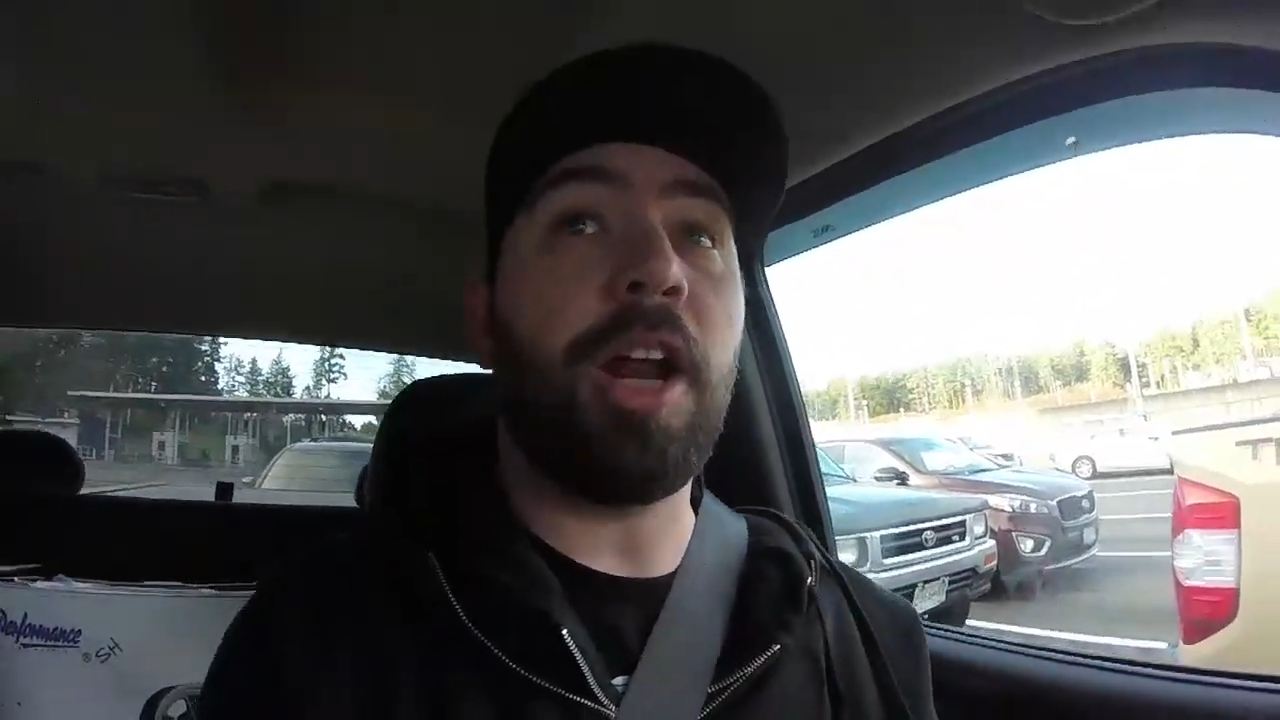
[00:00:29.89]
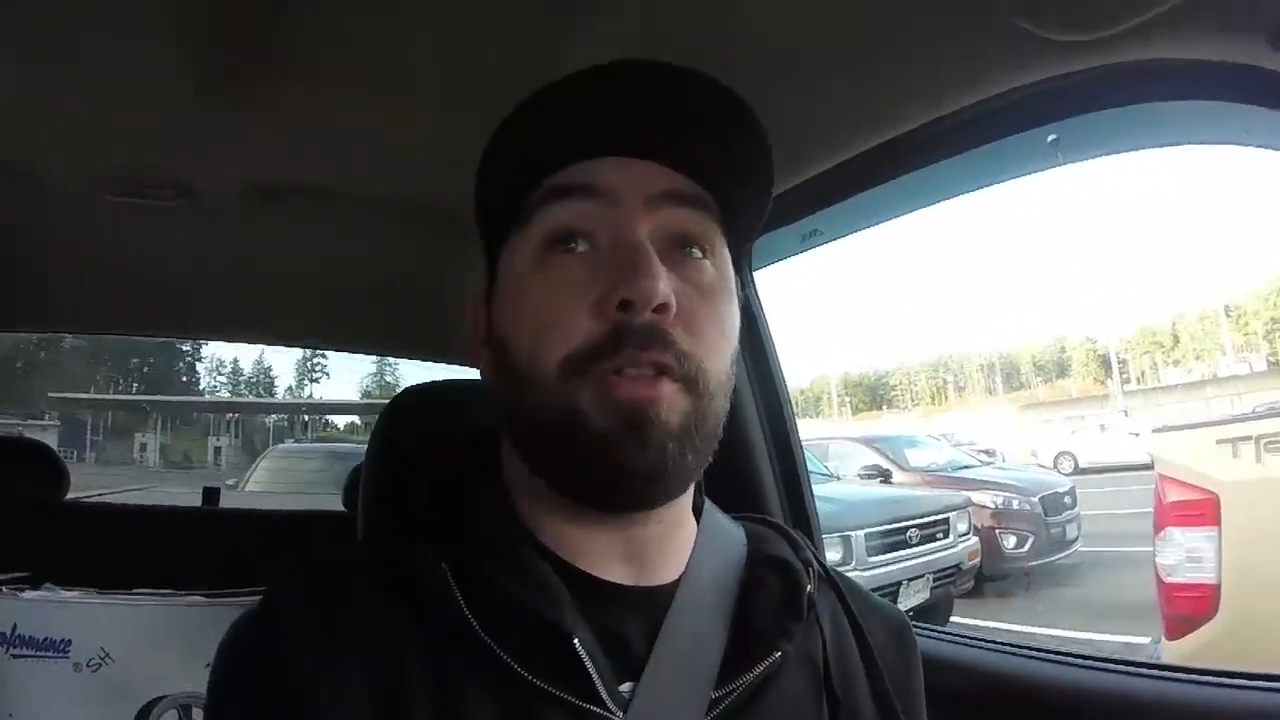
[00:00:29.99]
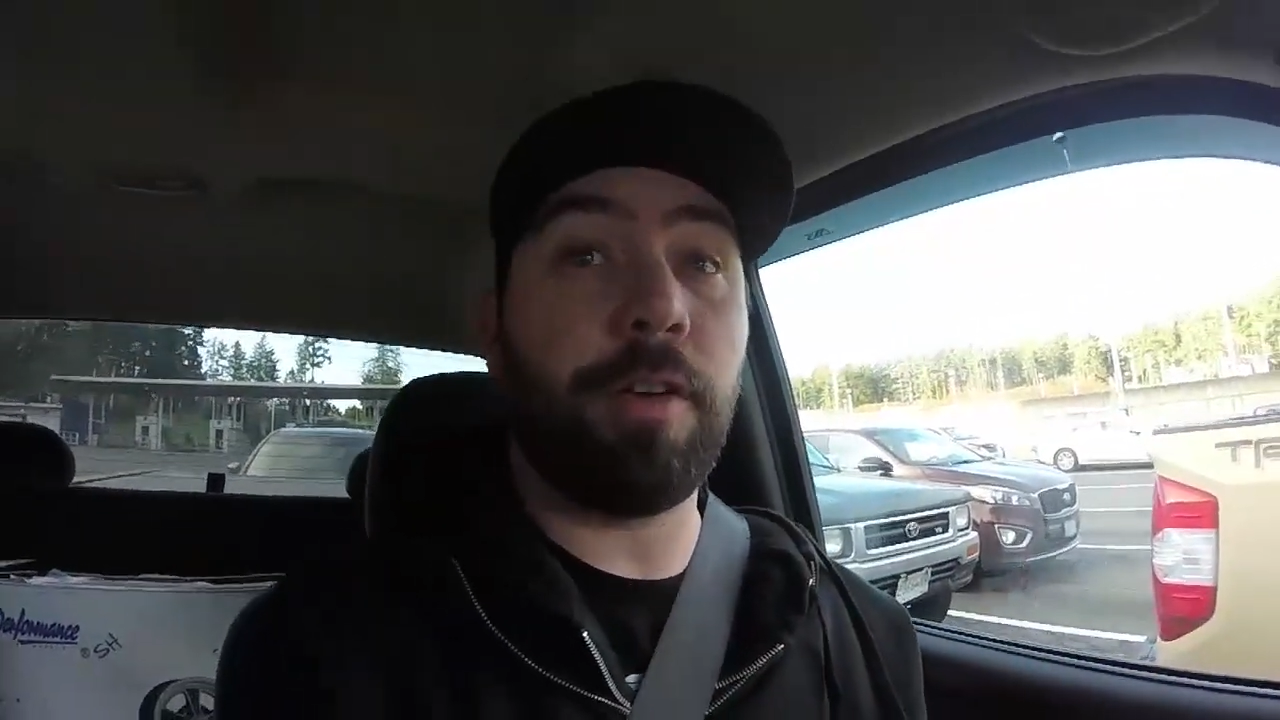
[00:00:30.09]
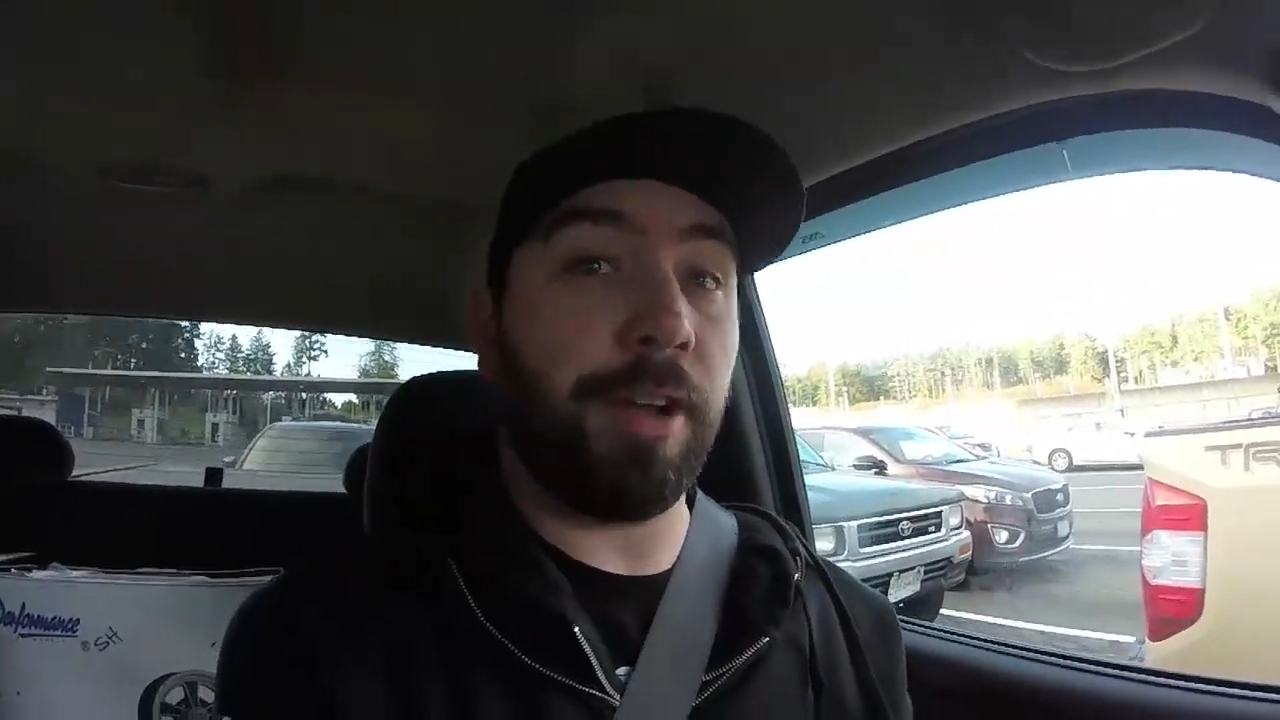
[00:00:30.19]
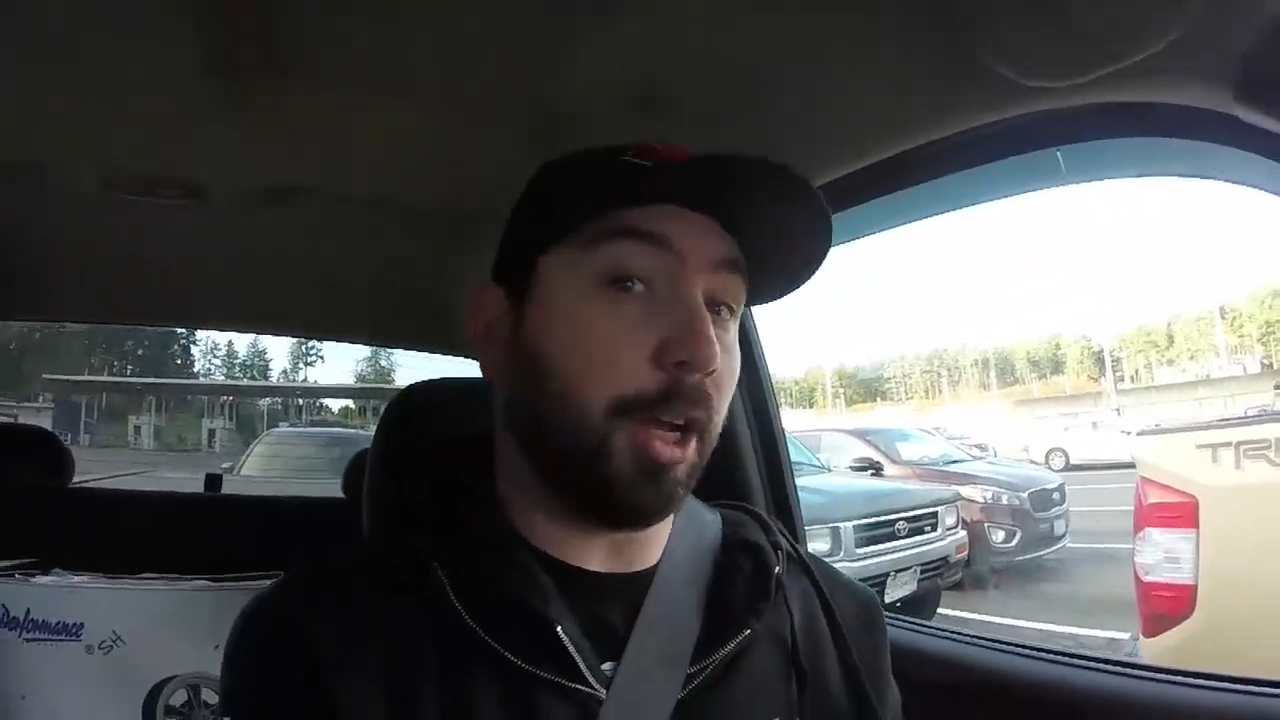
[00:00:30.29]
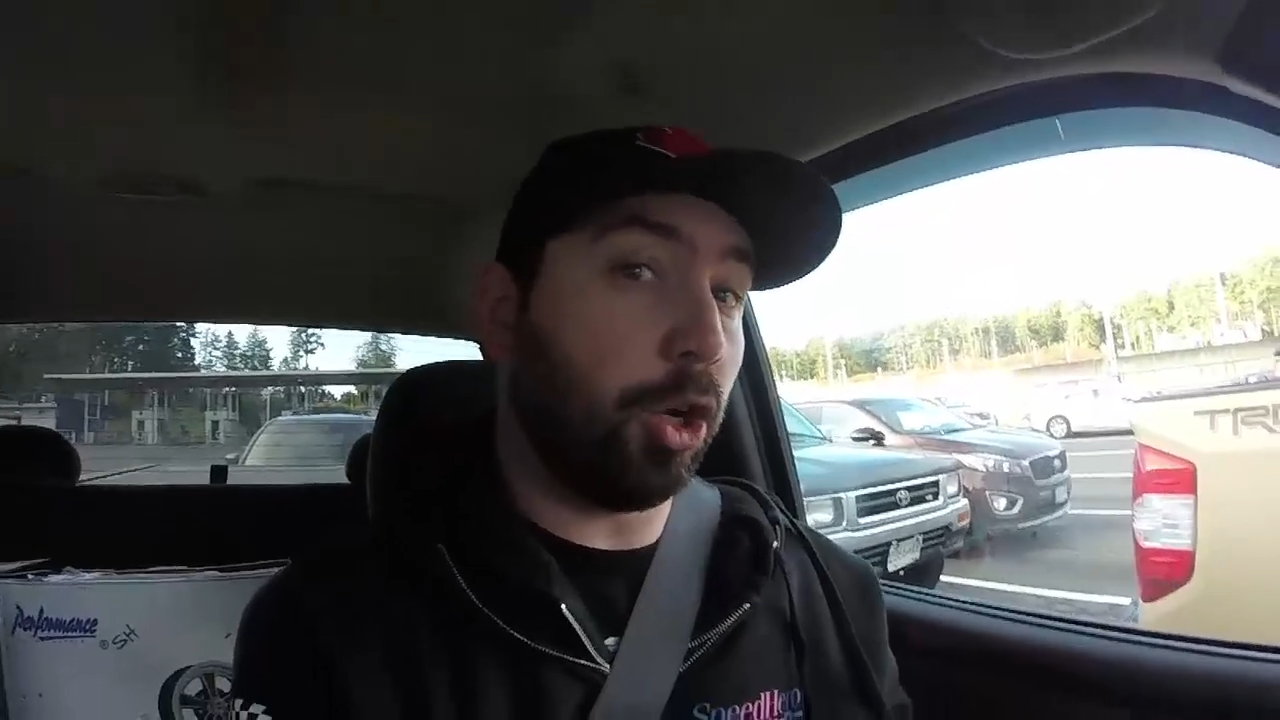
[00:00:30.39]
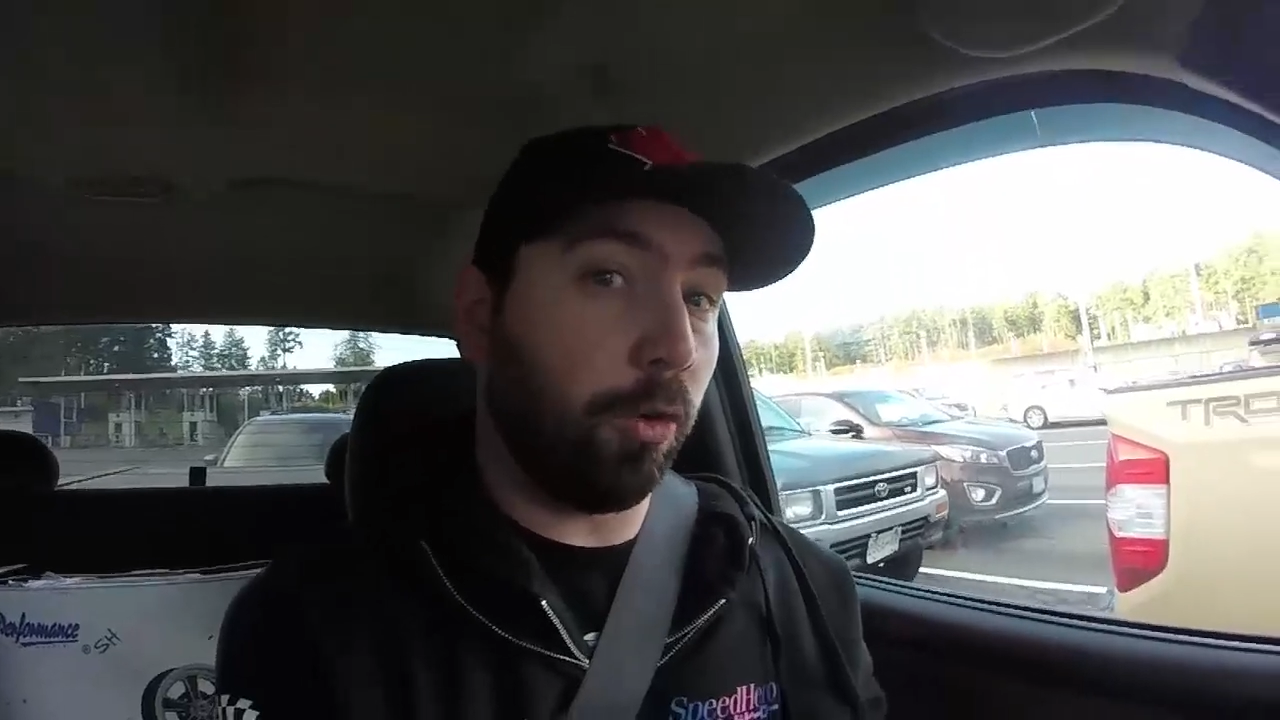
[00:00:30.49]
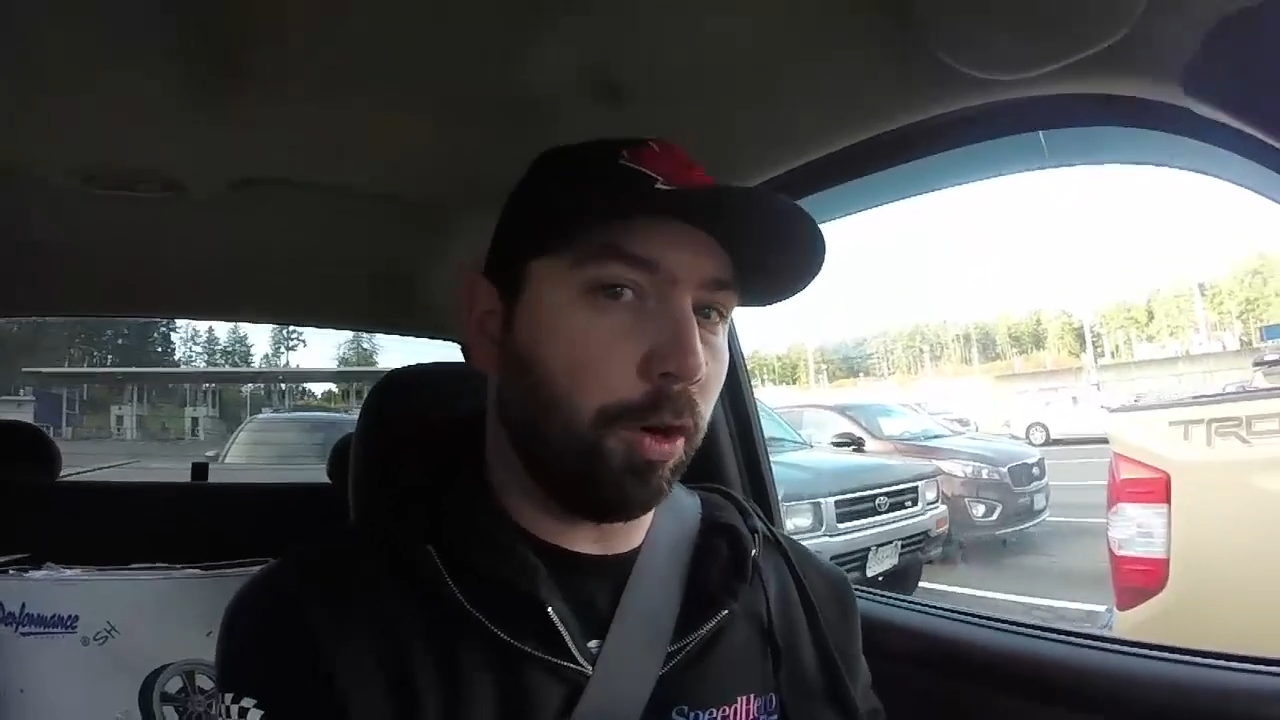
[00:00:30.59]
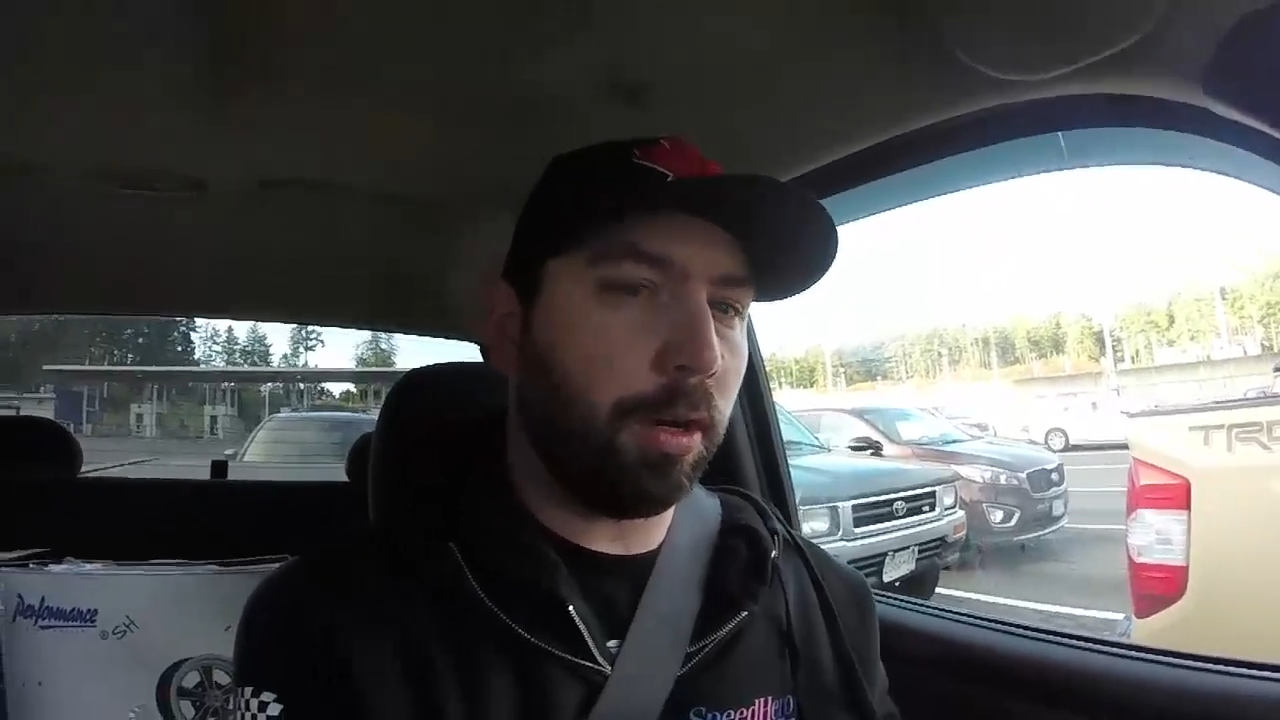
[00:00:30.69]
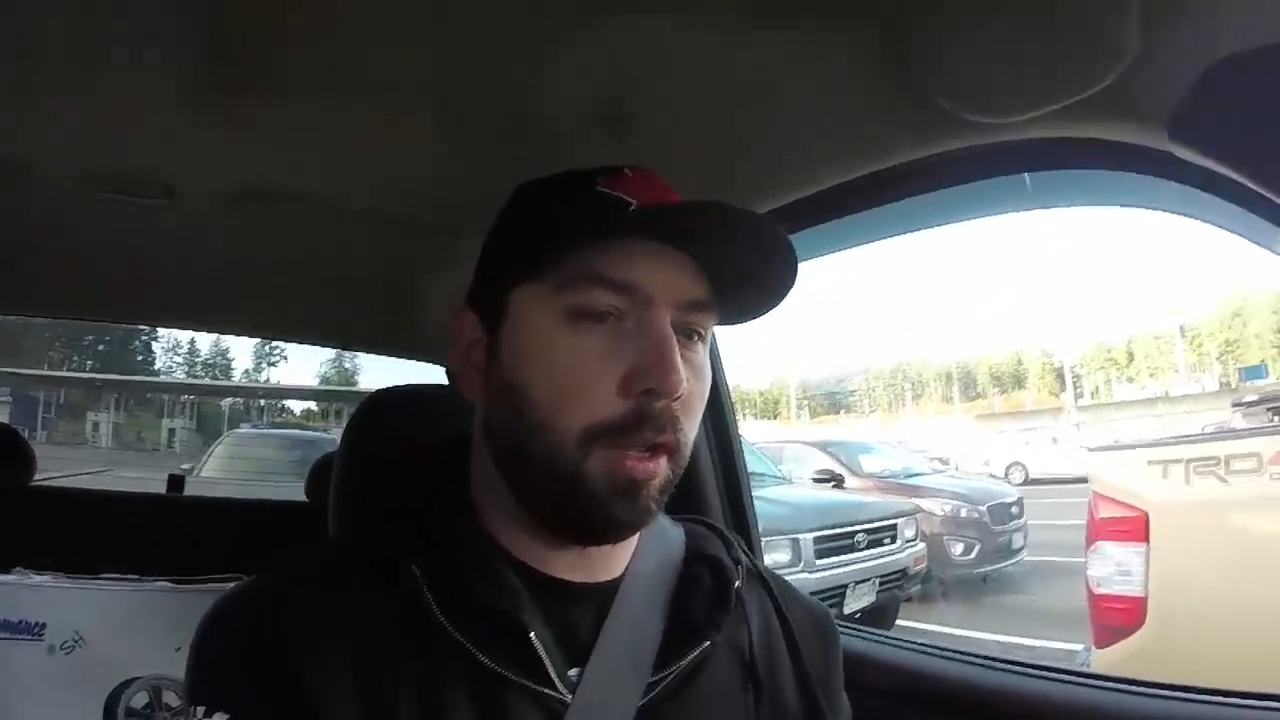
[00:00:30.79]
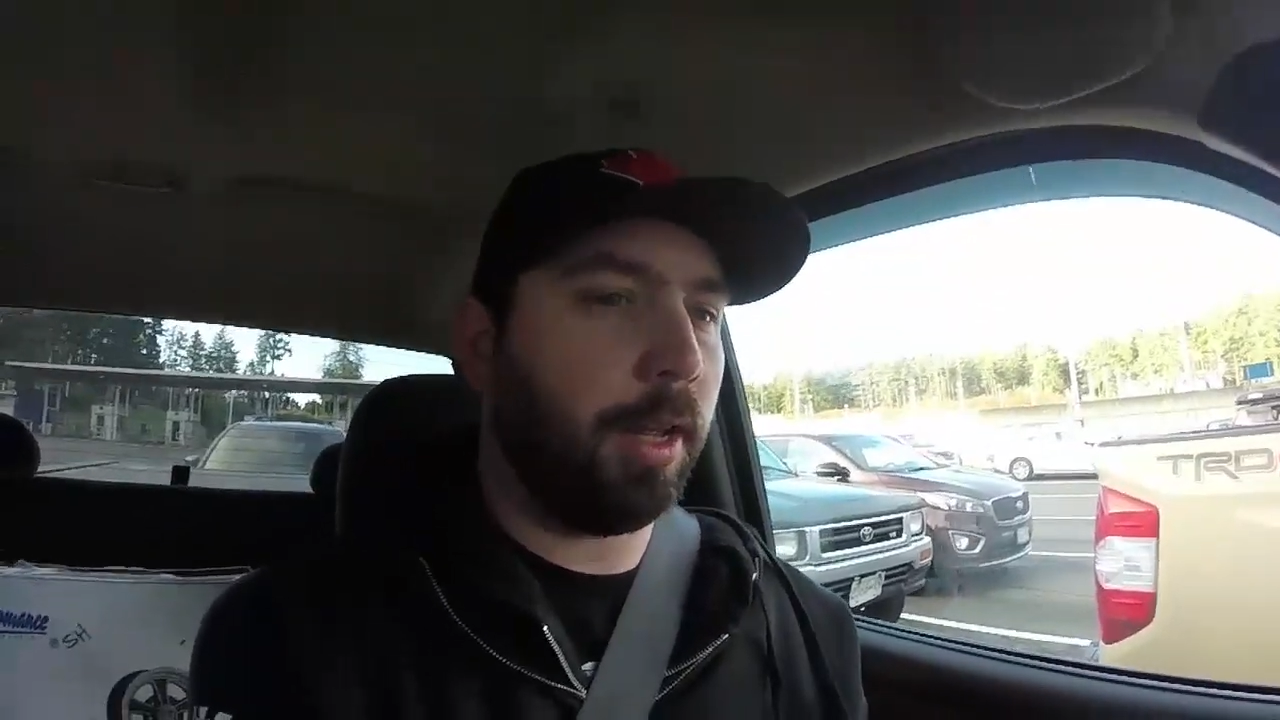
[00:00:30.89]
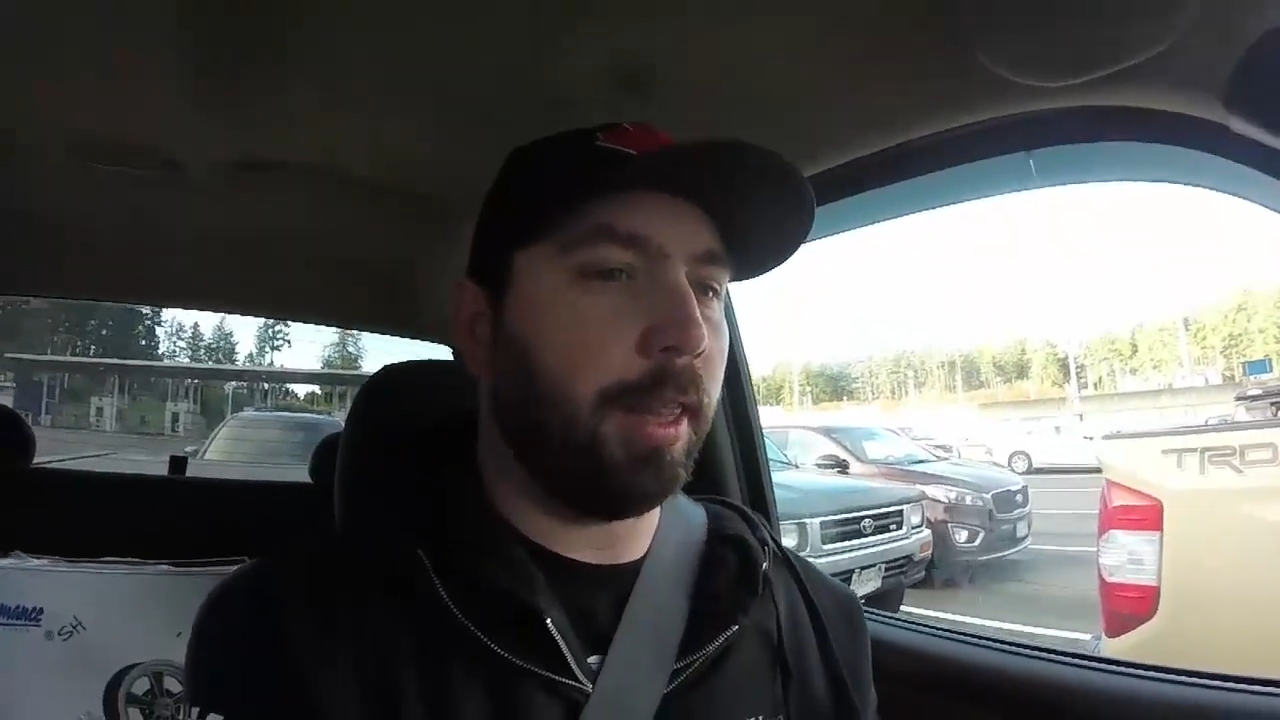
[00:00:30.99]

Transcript: head over to Vancouver.